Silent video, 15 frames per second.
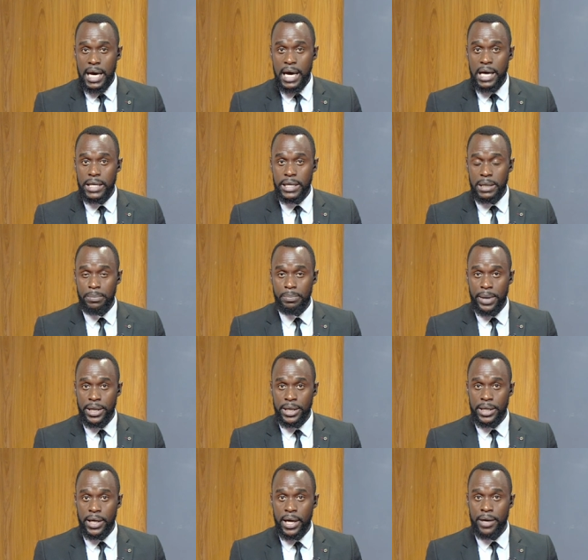and
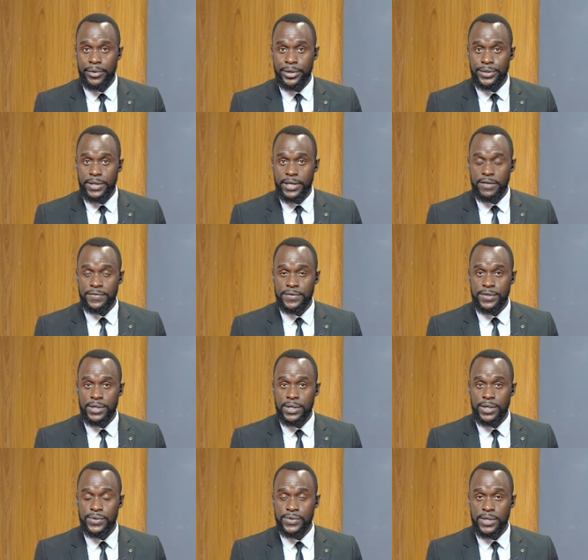Beni, areas that have
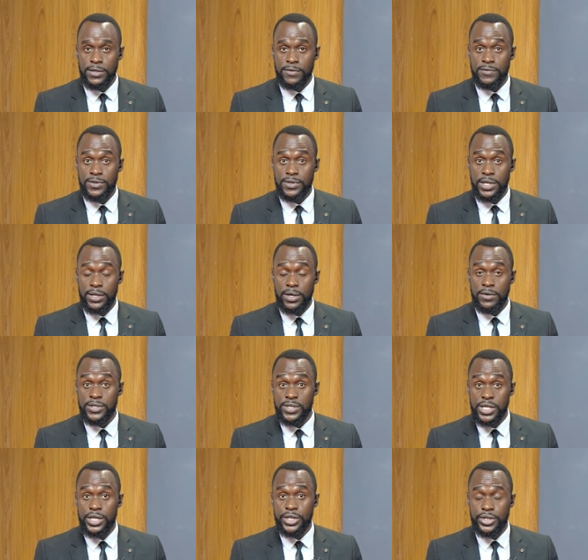seen a state of st a
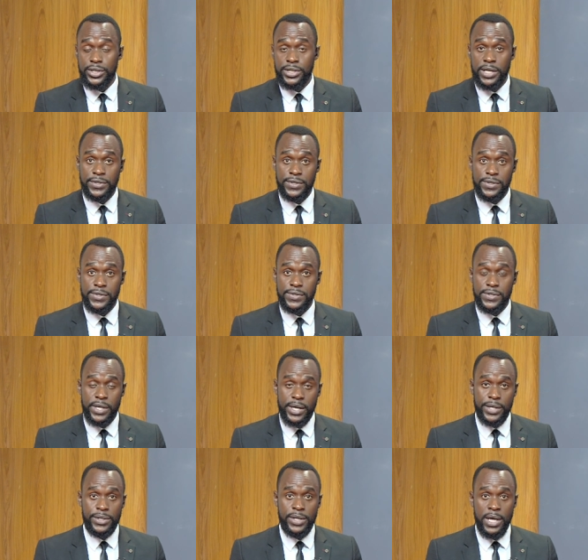siege take center
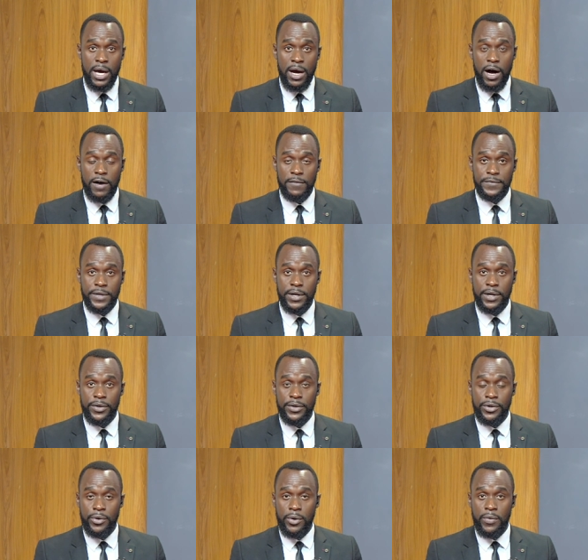stage after,
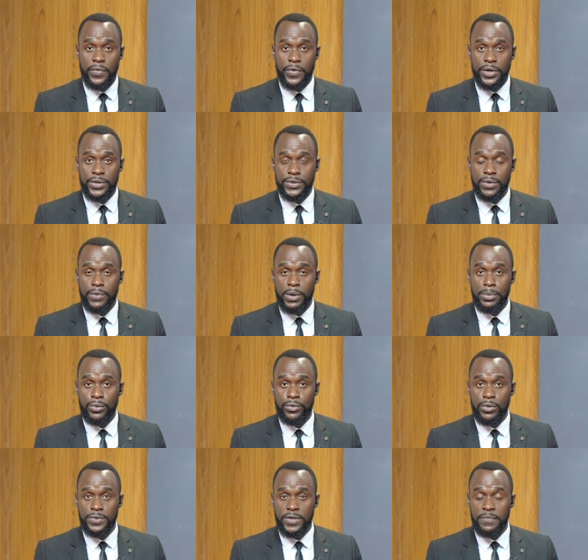you know, these rebel
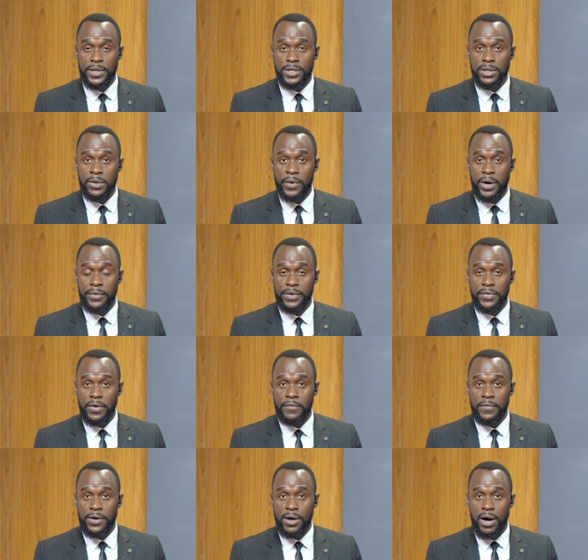groups have been rearing
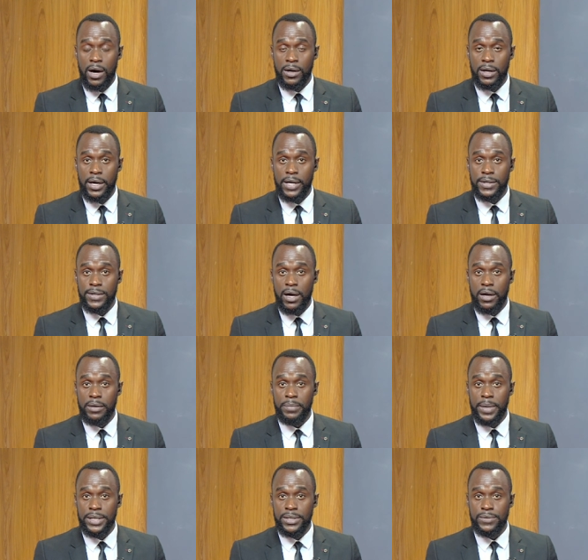their very ugly heads
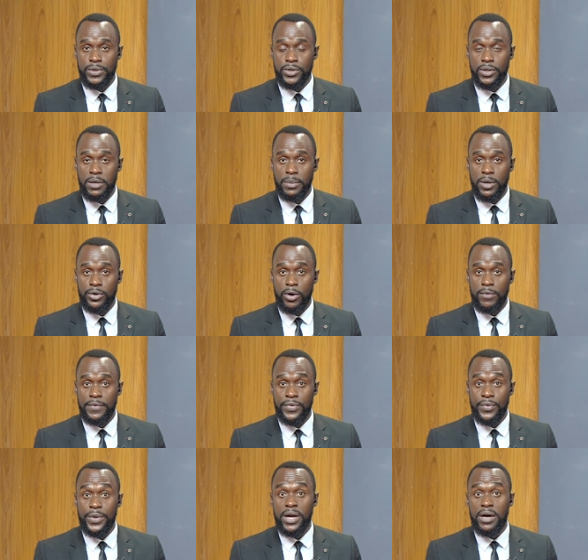unabated. We're talking about over
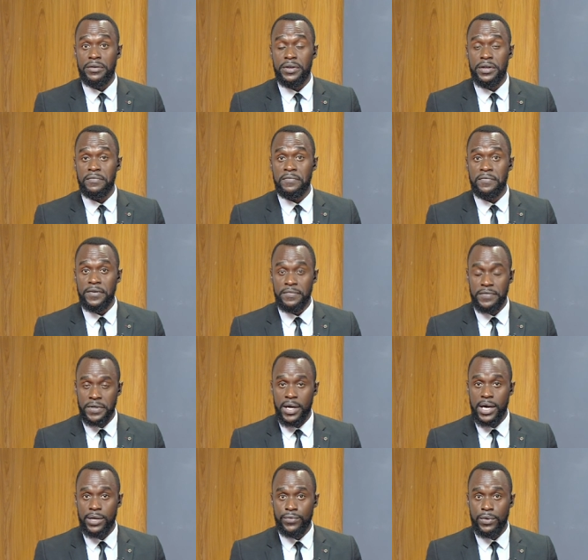three hundred
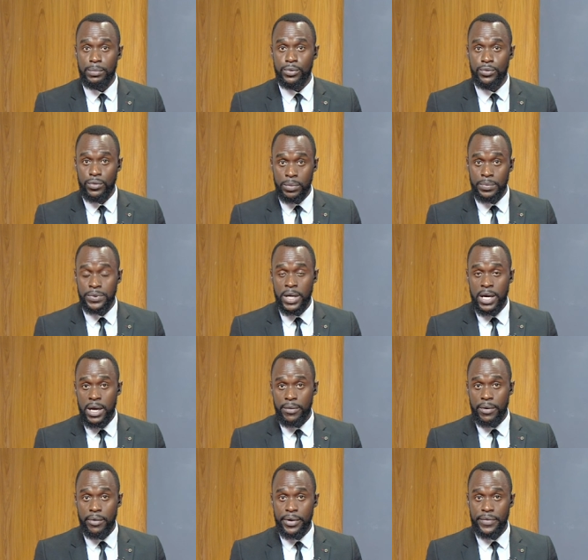fifty-eight rebel groups
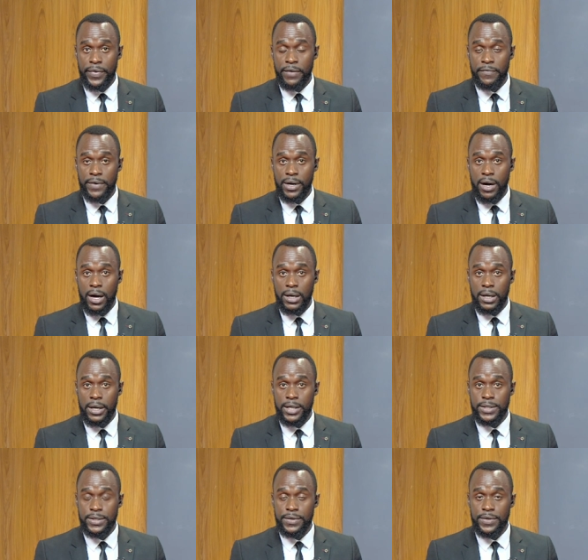rearing their very ugly
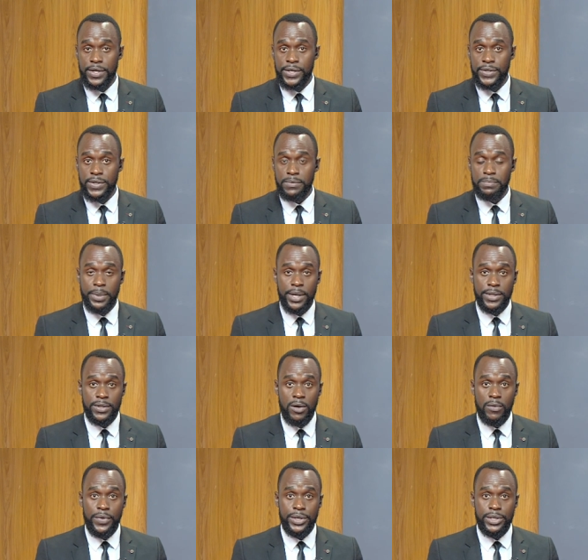heads in the eastern parts
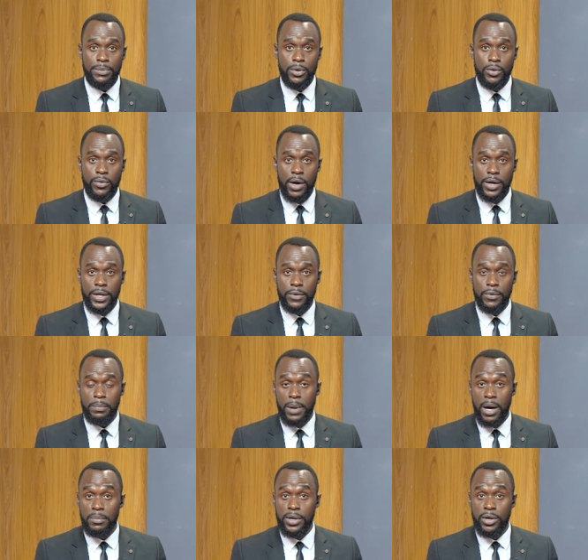of the Democratic
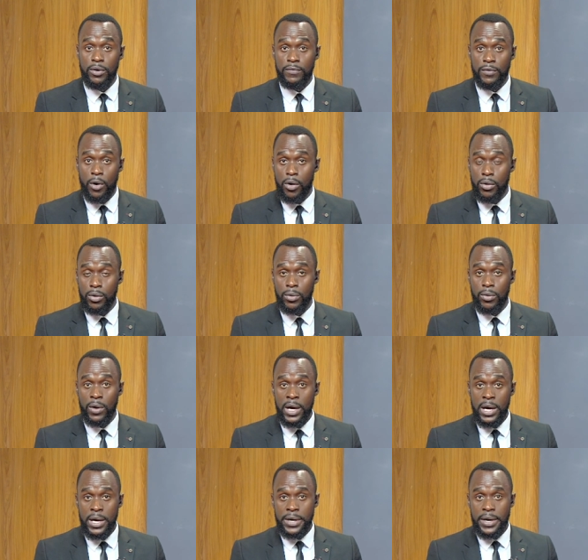Republic of Congo.
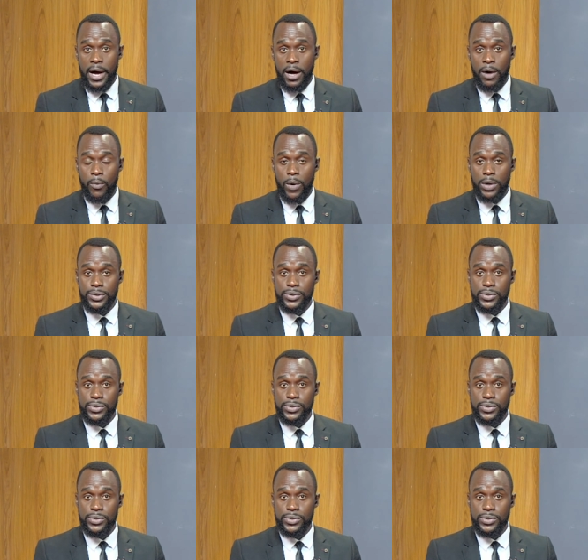Now, what you